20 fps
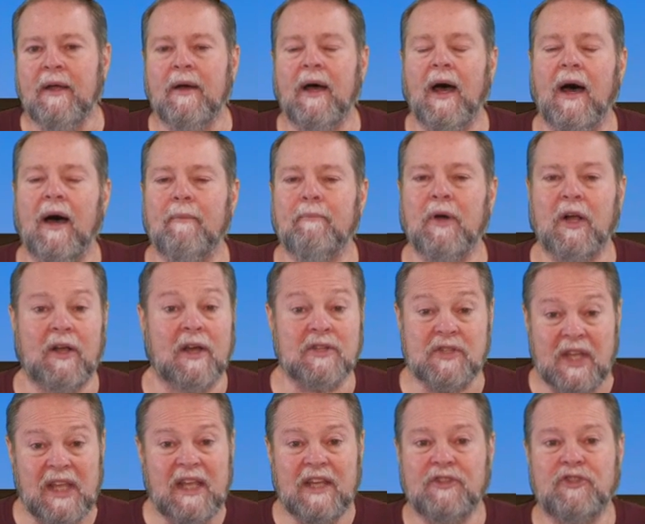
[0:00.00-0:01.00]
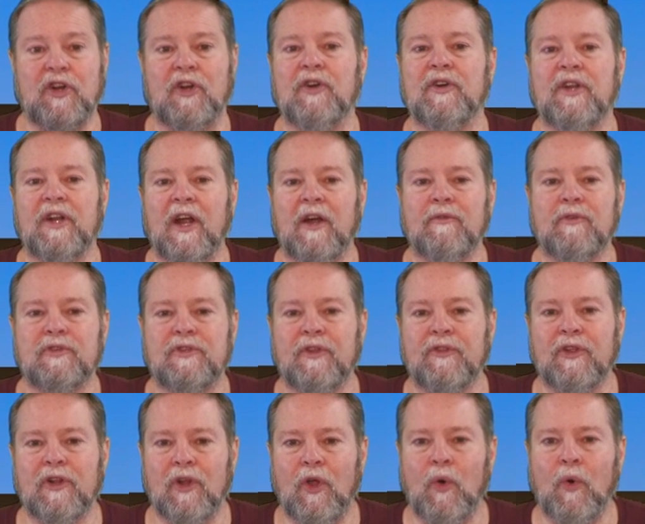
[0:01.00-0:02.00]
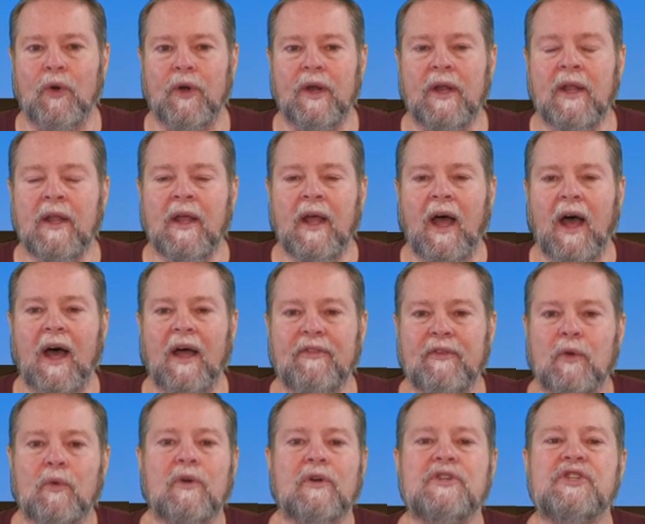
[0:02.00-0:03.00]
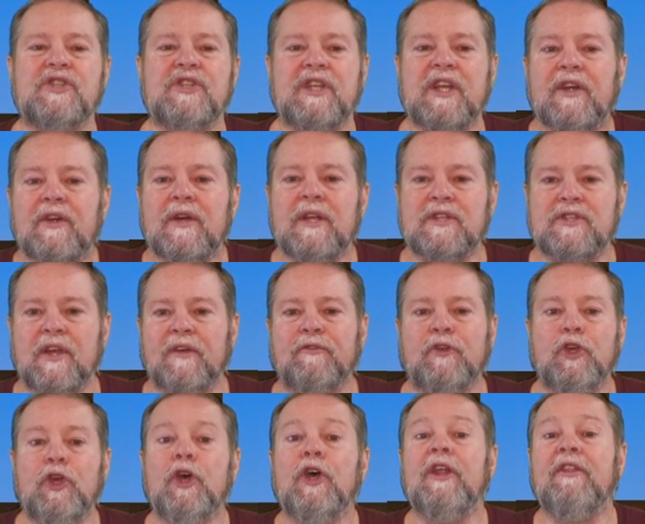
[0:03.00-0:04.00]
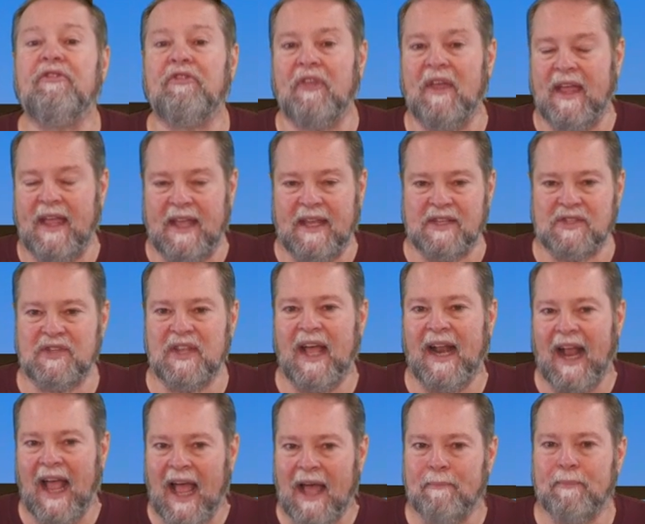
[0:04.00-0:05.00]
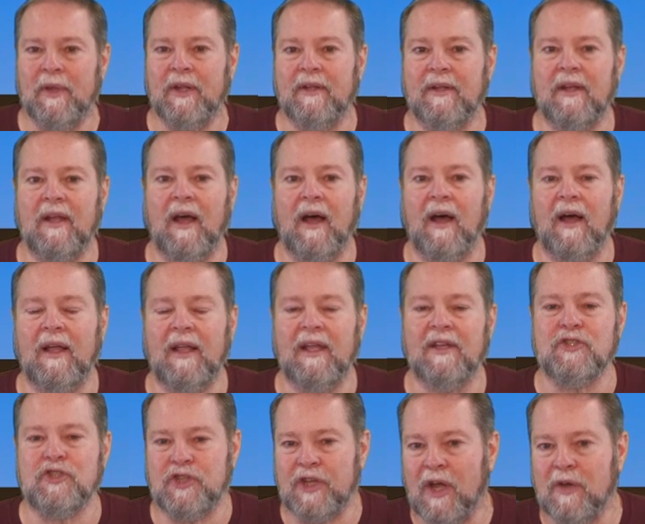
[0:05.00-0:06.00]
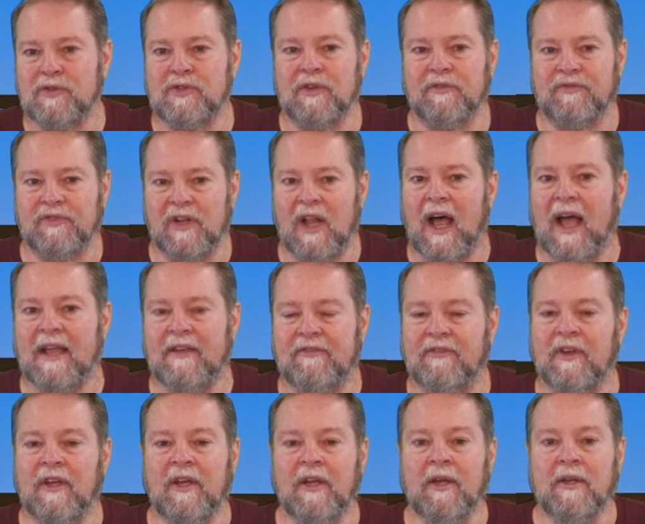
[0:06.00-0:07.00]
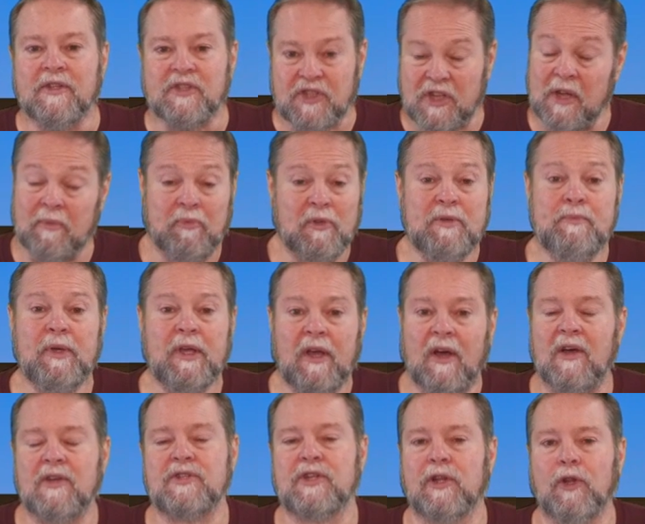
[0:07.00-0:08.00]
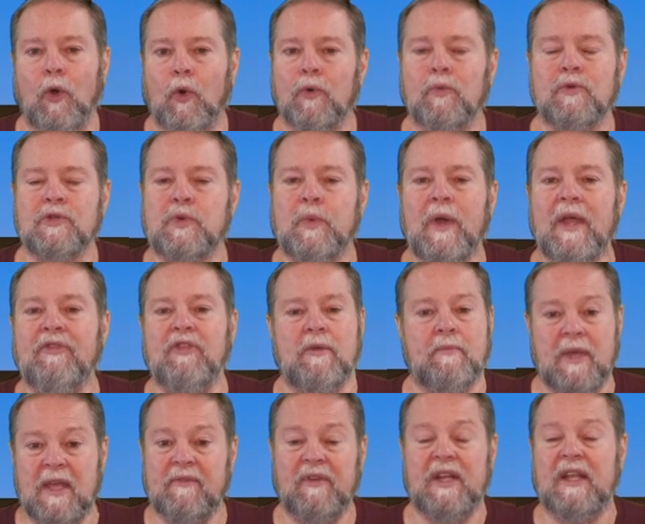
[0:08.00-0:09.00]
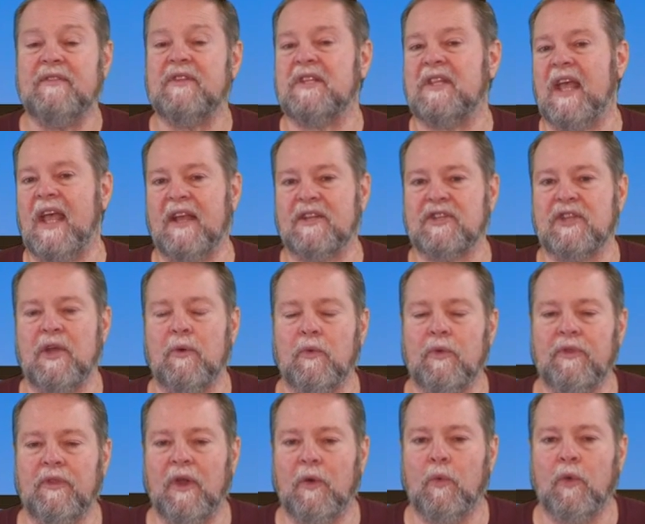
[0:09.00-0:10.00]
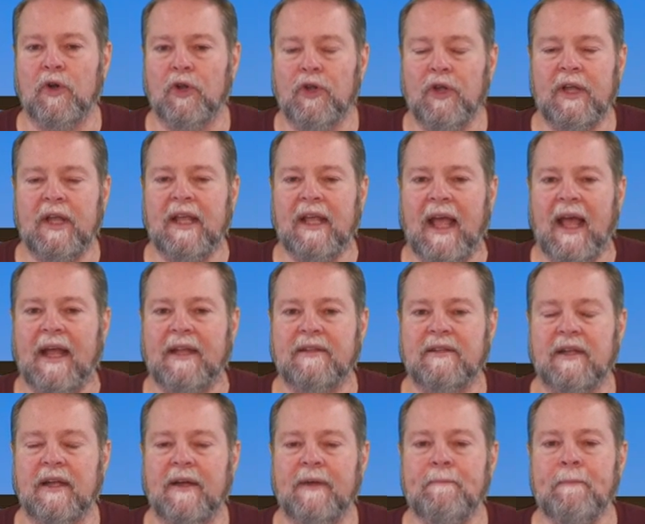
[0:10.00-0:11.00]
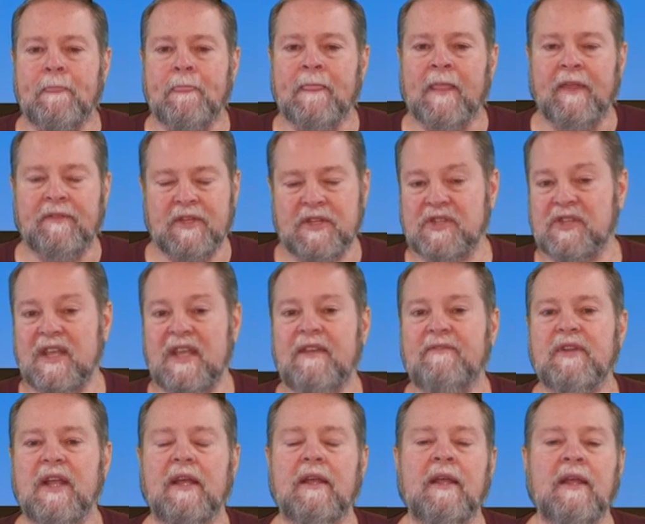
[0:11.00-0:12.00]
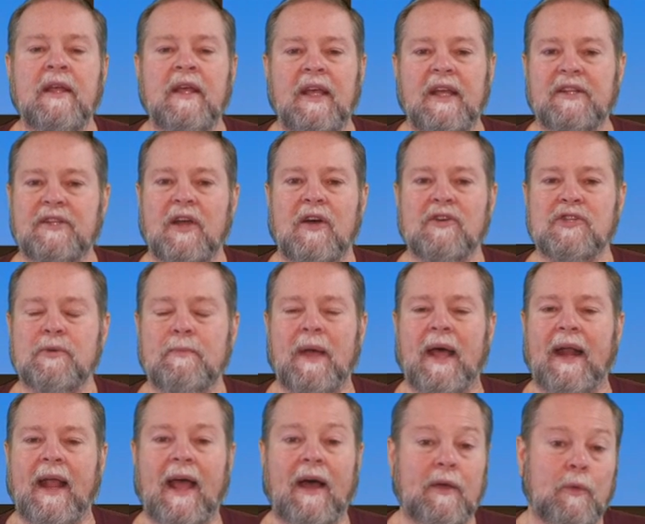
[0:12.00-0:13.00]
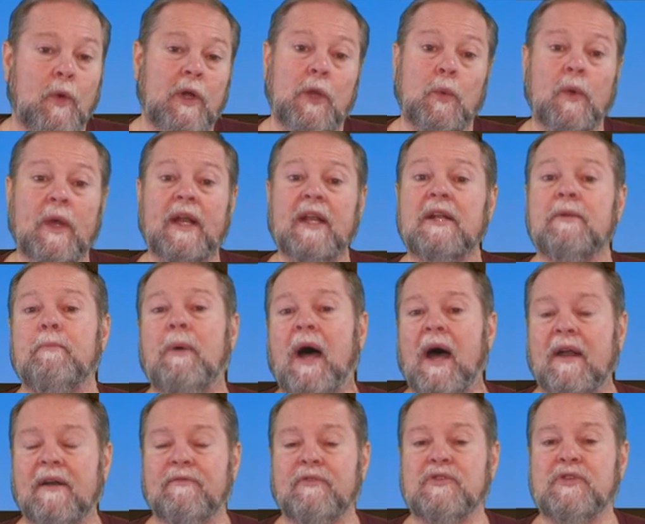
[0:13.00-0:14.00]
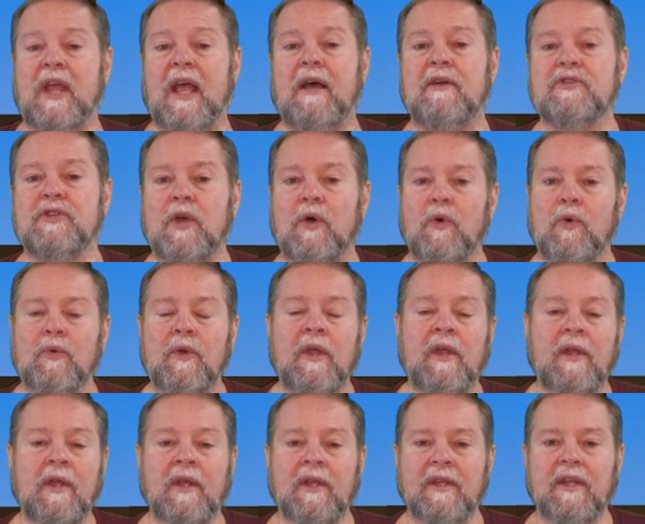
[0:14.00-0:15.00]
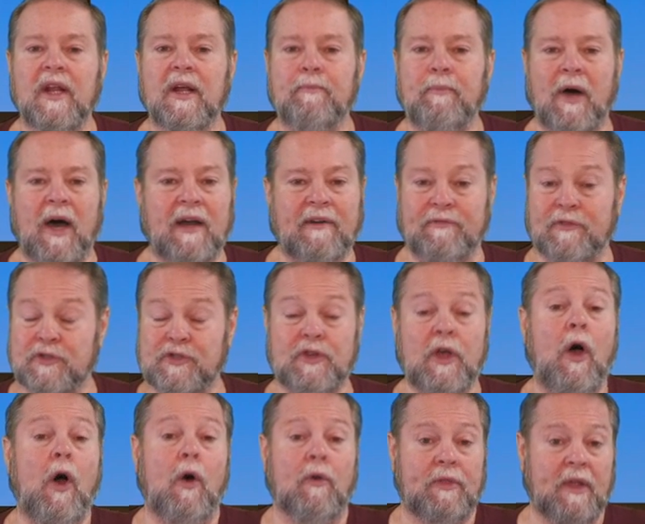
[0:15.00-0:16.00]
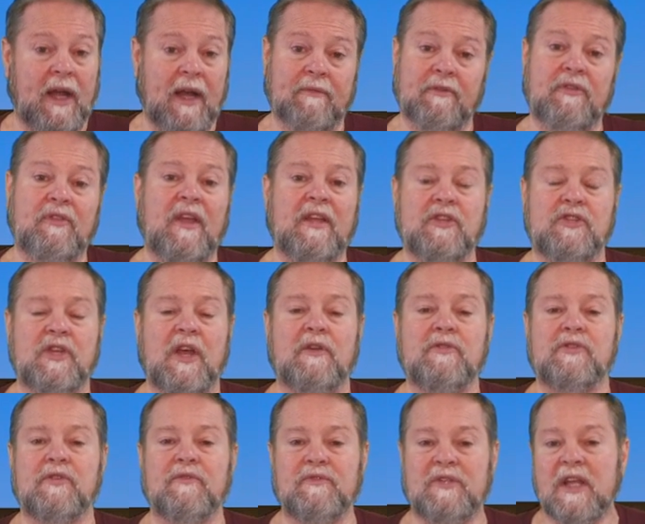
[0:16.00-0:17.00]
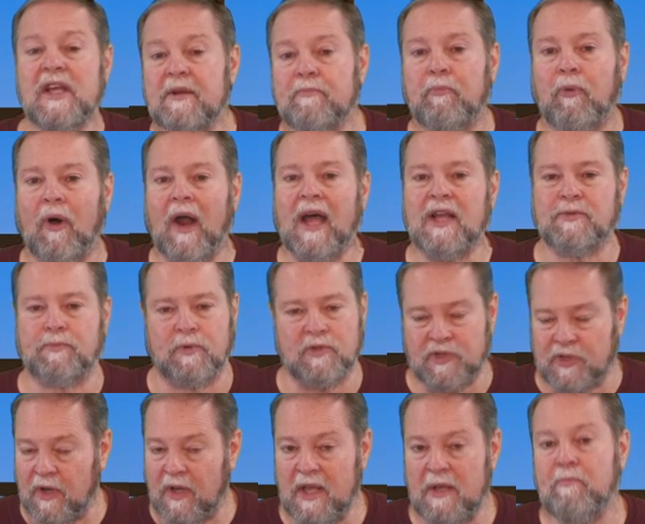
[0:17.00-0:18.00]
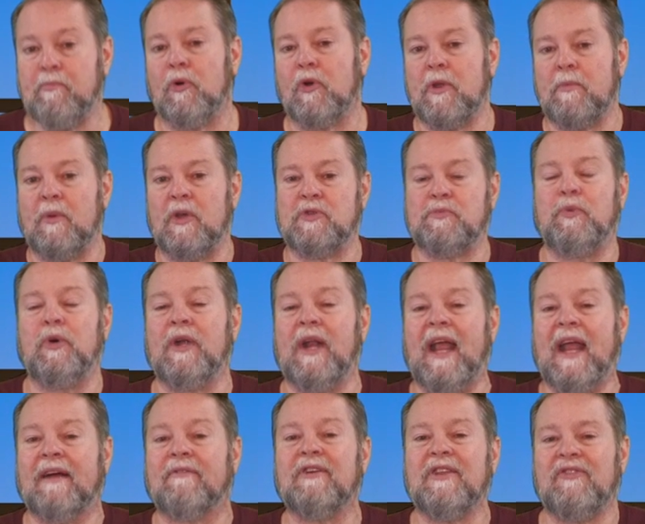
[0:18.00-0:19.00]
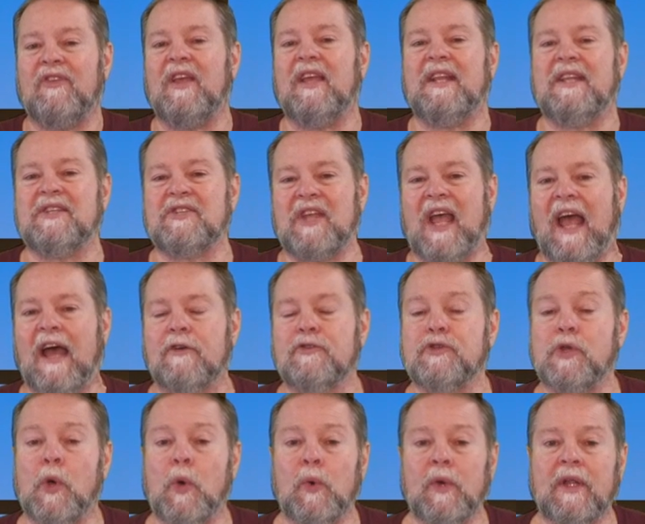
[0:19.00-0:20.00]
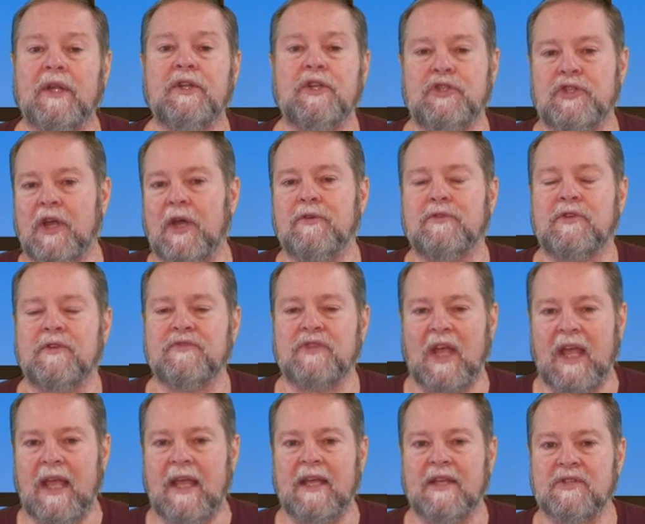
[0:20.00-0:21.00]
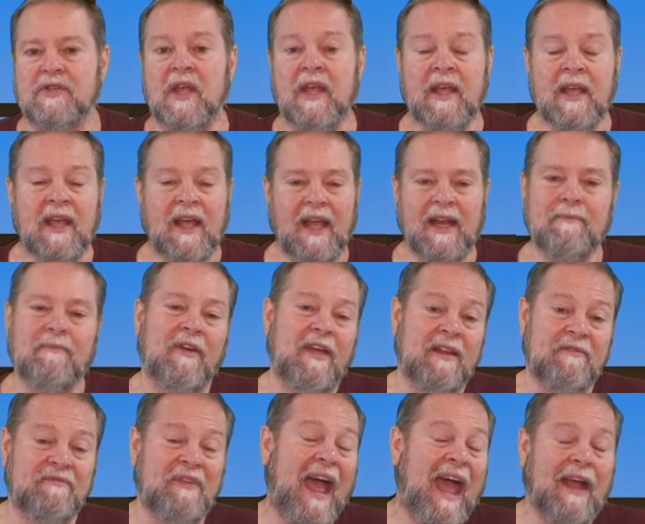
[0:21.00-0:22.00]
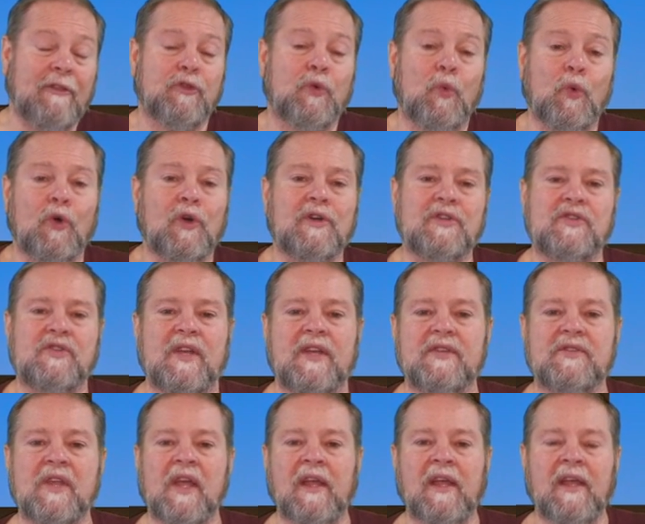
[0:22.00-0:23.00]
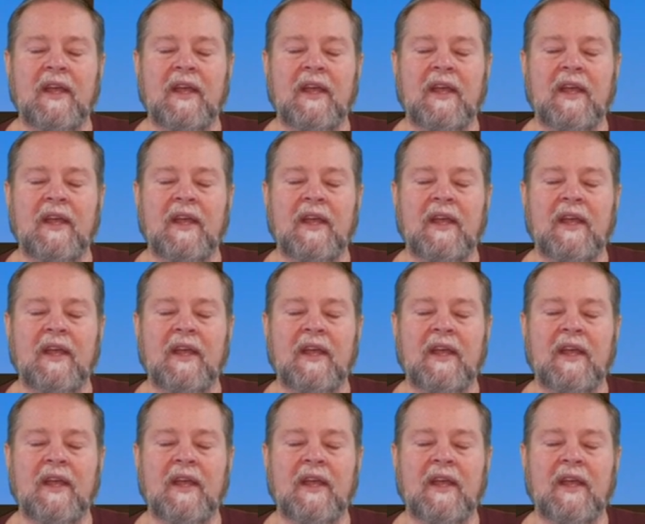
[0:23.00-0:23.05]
uh, because he had turned it over to the Lord. Uh, there were a series of good things that happened uh, in Joseph's life simply because the Lord was with him. Even in the text that we're, that we're looking at uh, this evening, it talks about how when he went into Potiphar's household, you know, Potiphar saw that everything Joseph did prospered. So he pretty much put everything in his household into Joseph's hands. And in fact, the word says